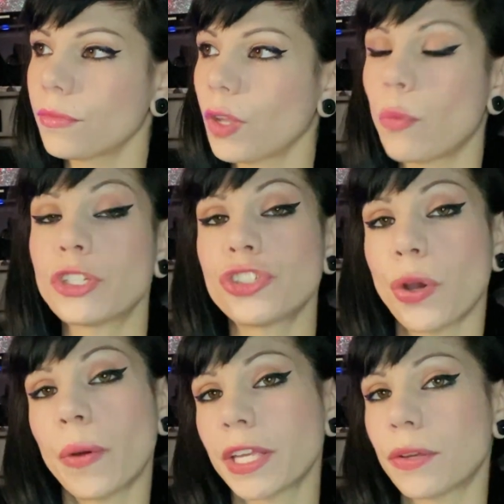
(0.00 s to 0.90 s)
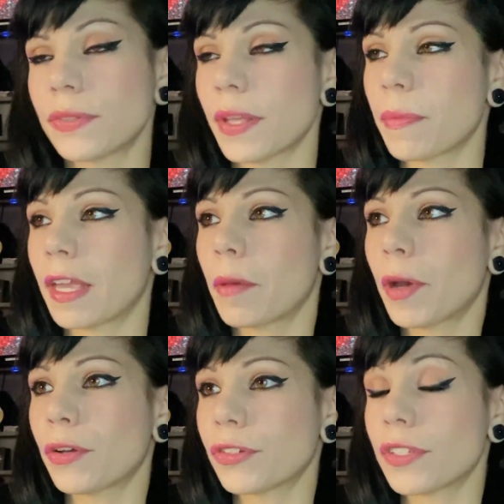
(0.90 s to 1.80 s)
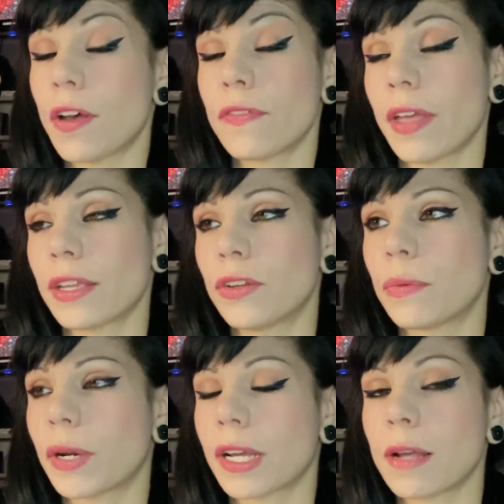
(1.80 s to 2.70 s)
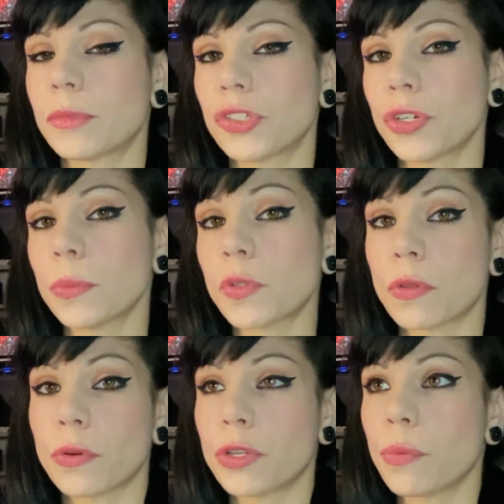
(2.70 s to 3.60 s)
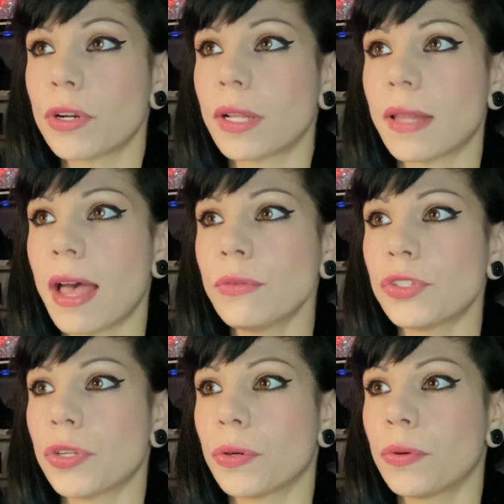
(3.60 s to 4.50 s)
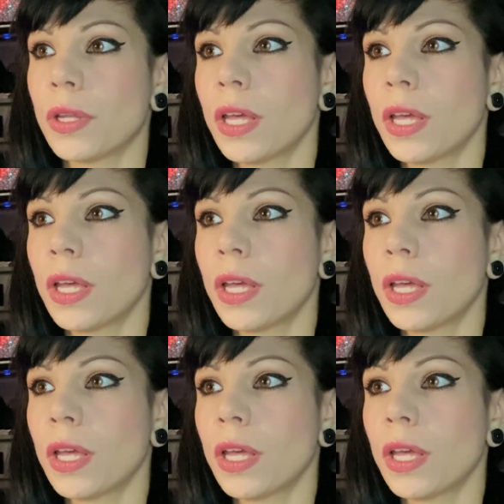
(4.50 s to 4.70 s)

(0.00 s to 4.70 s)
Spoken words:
was showing you something about yourself that you didn't want to come to terms with, or you weren't allowed to.